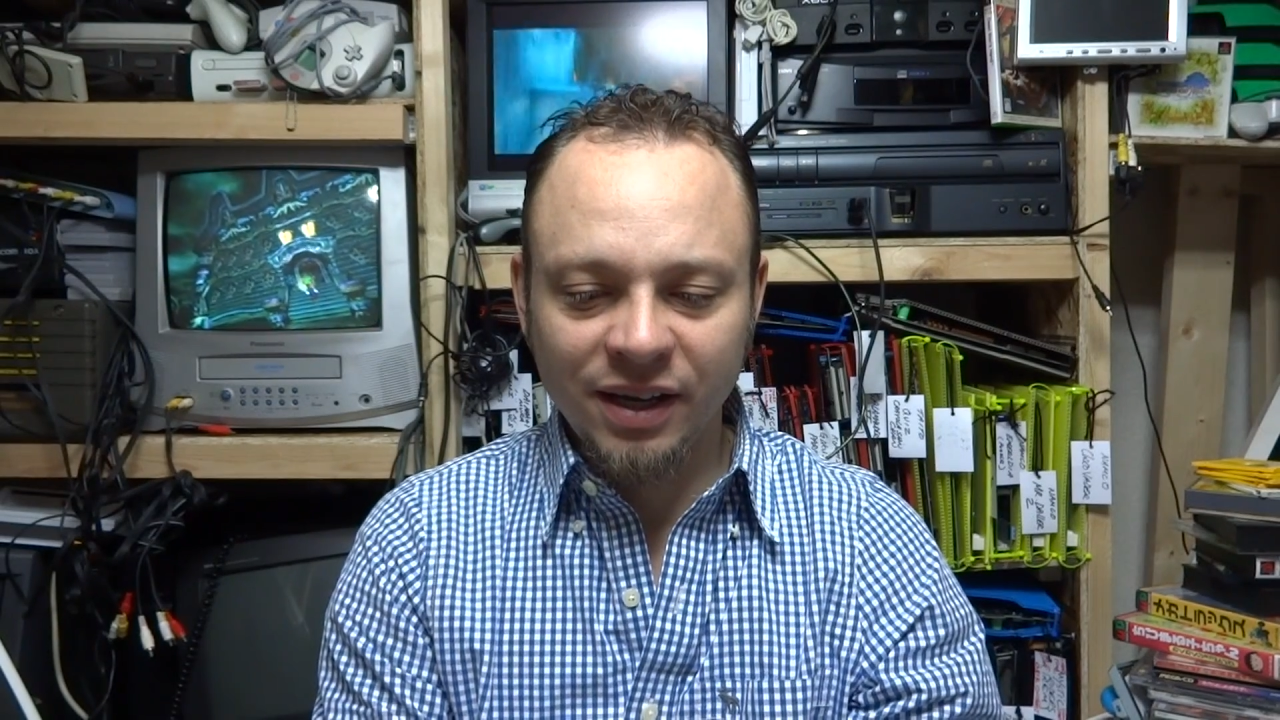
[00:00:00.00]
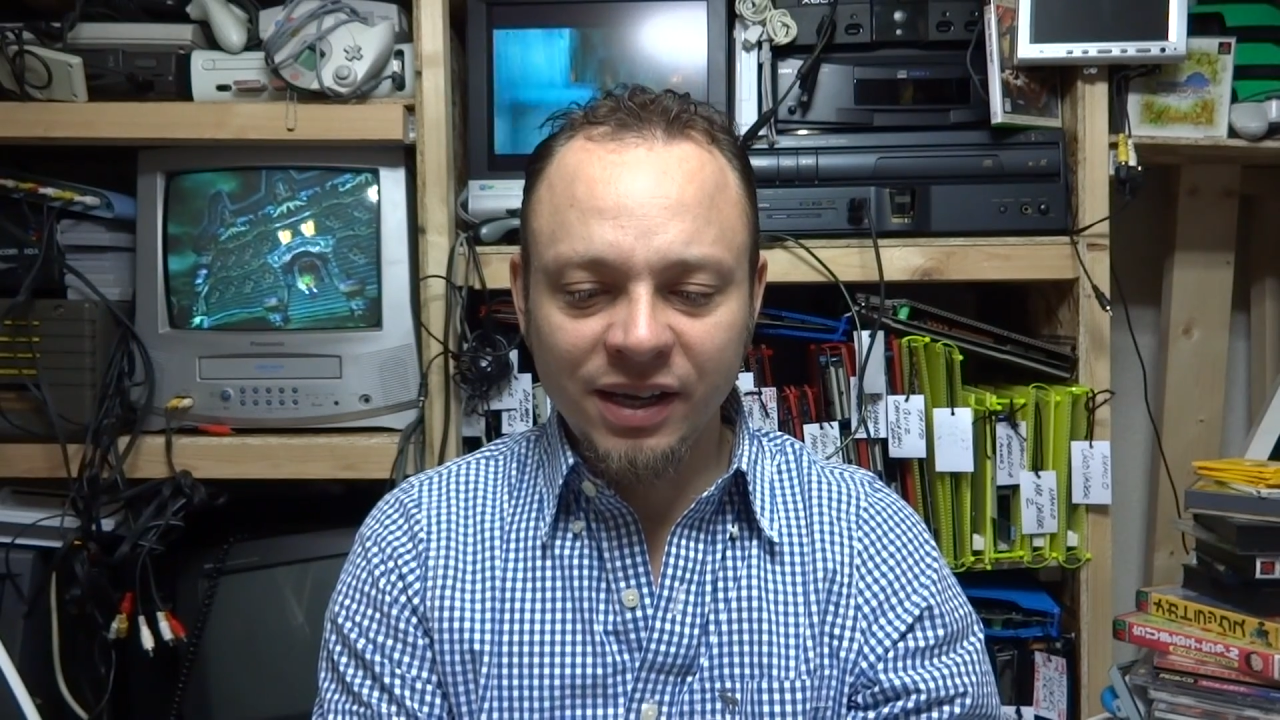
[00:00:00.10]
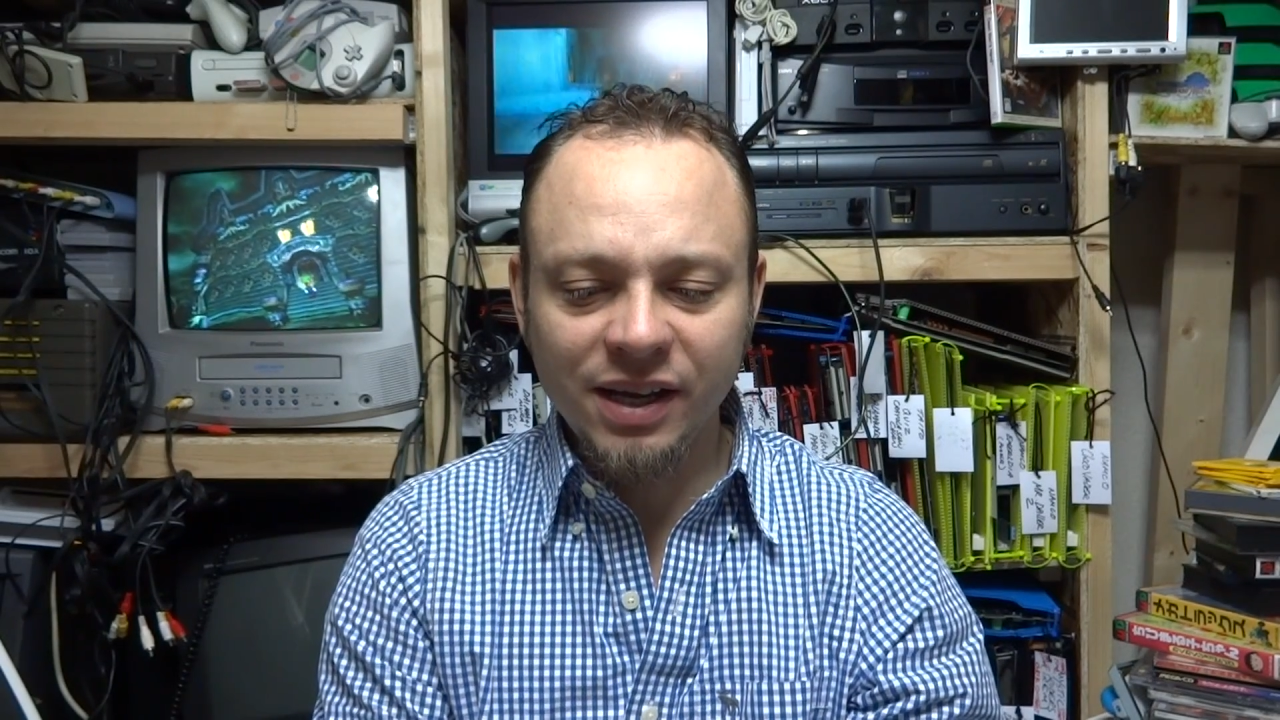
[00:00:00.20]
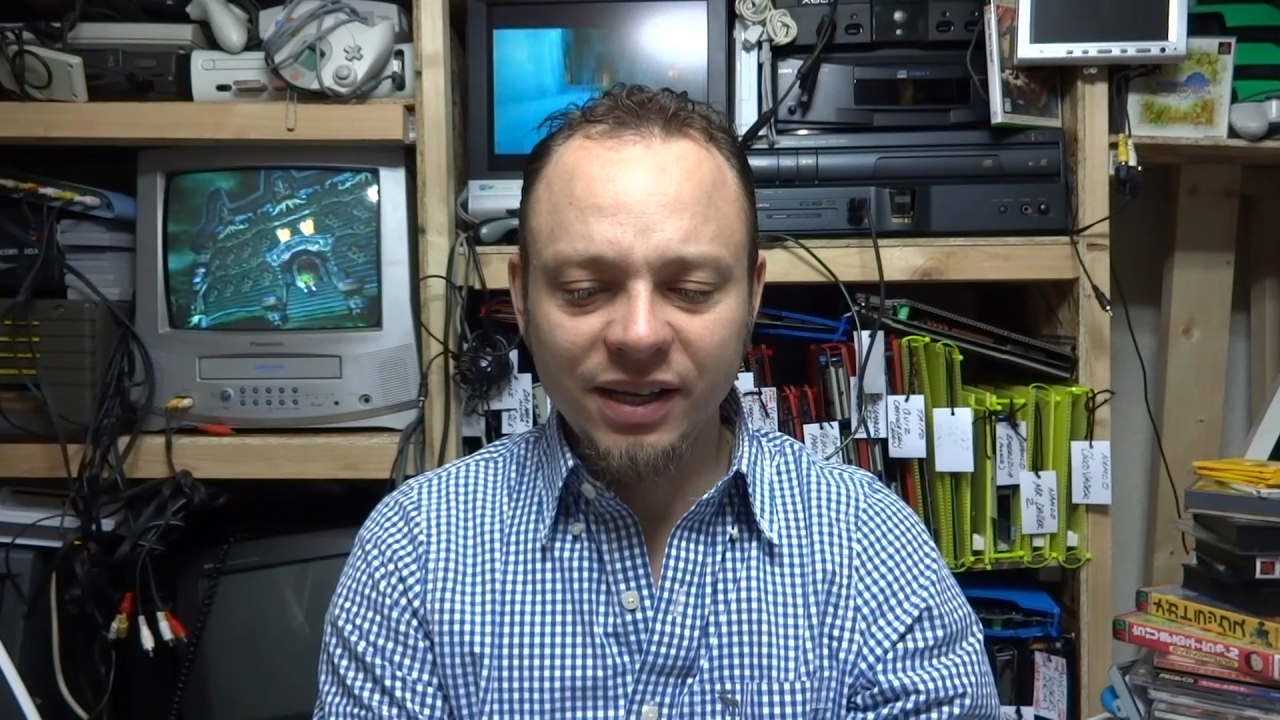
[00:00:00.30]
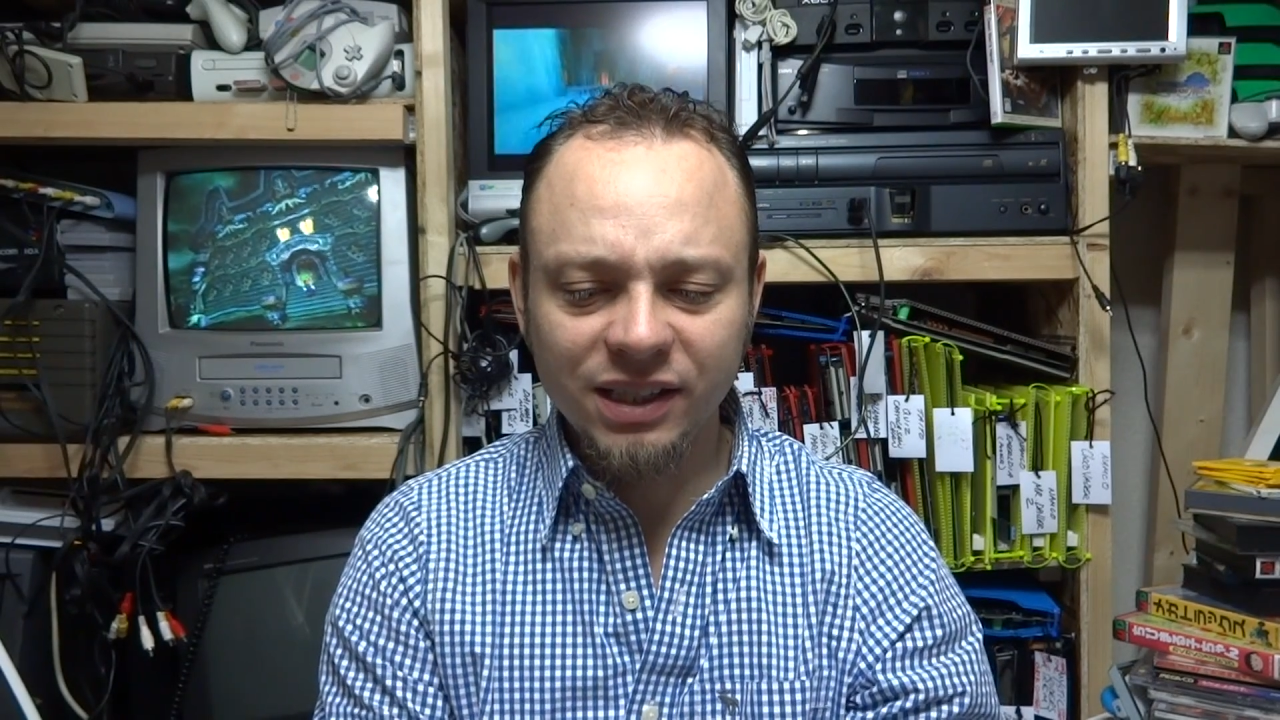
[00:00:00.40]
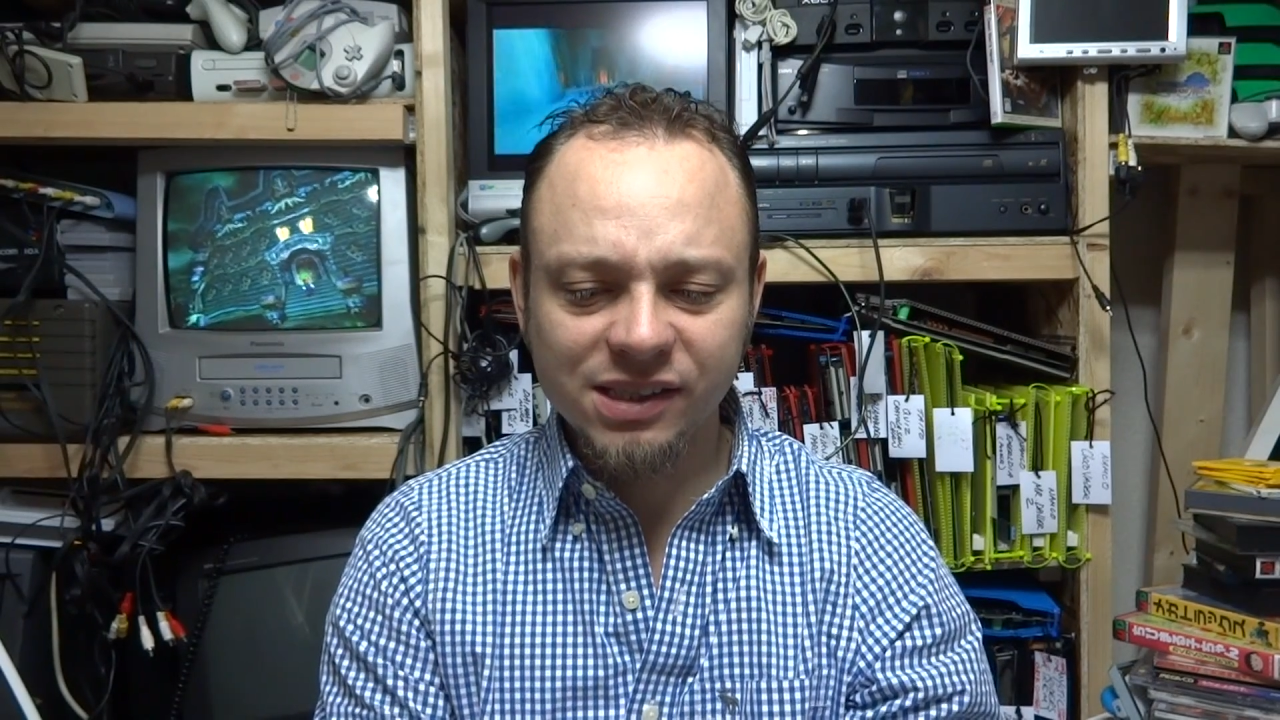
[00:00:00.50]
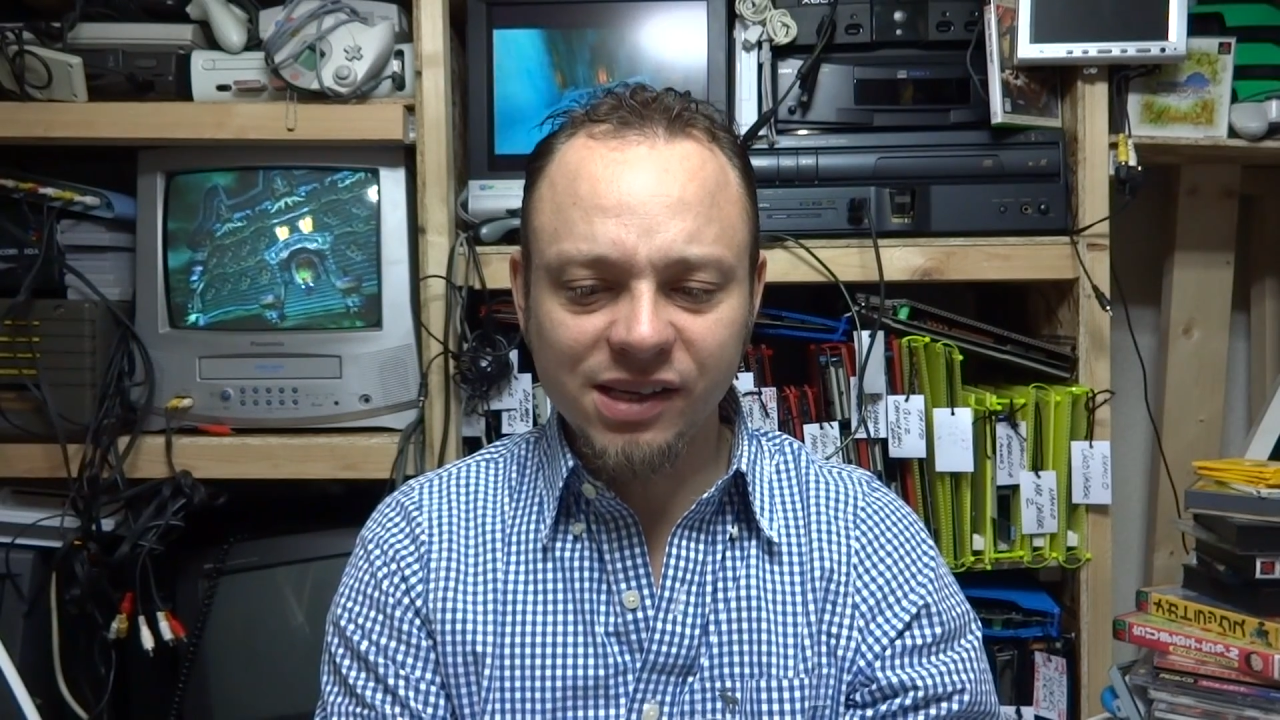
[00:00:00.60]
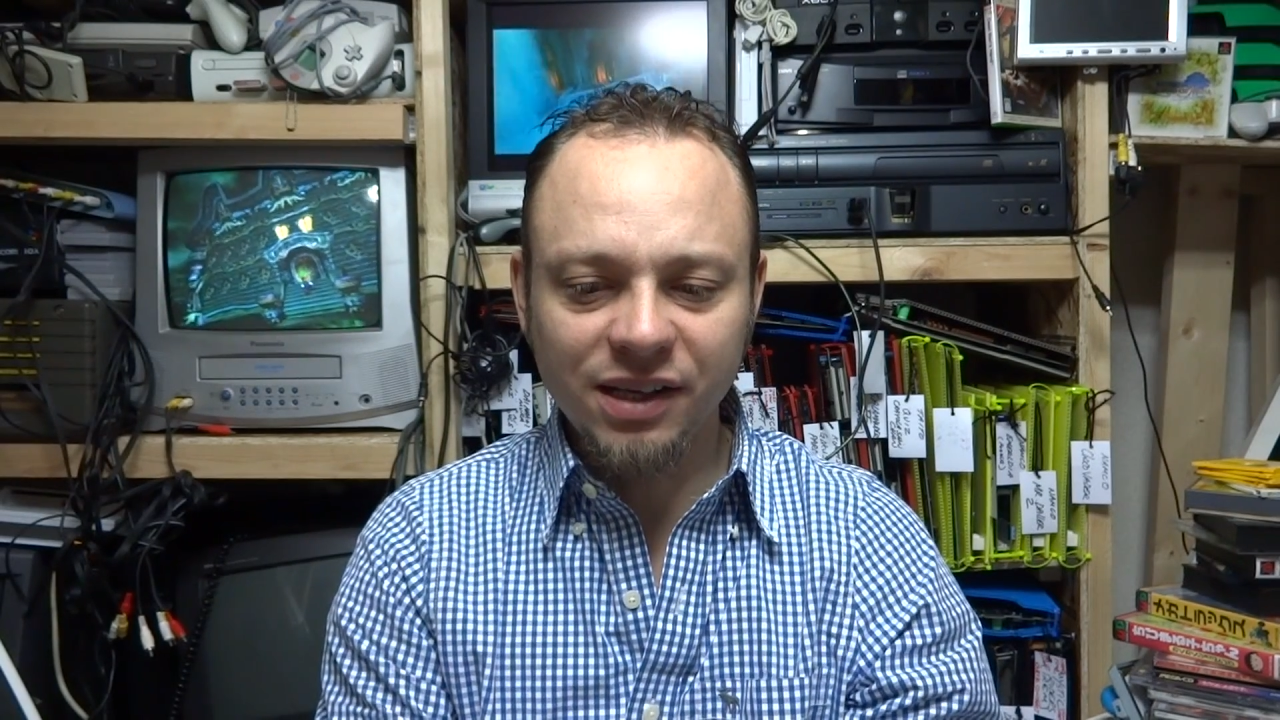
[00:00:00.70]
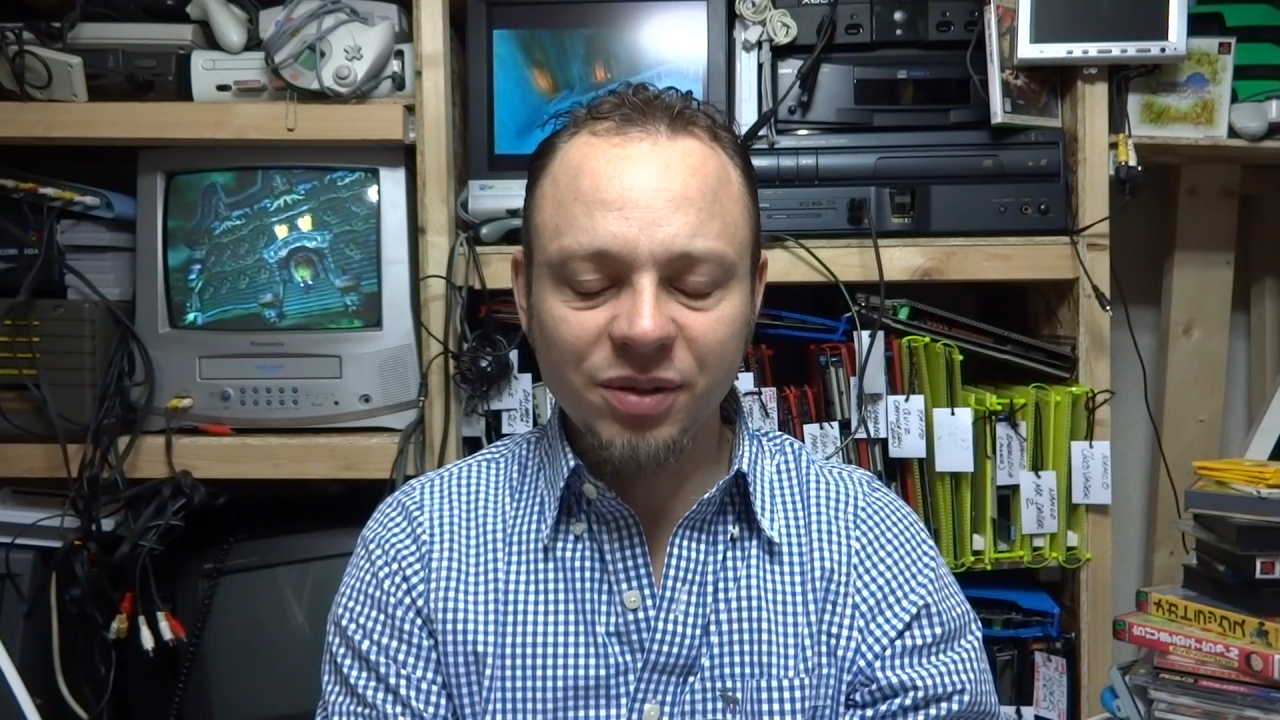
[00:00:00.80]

yeah, inside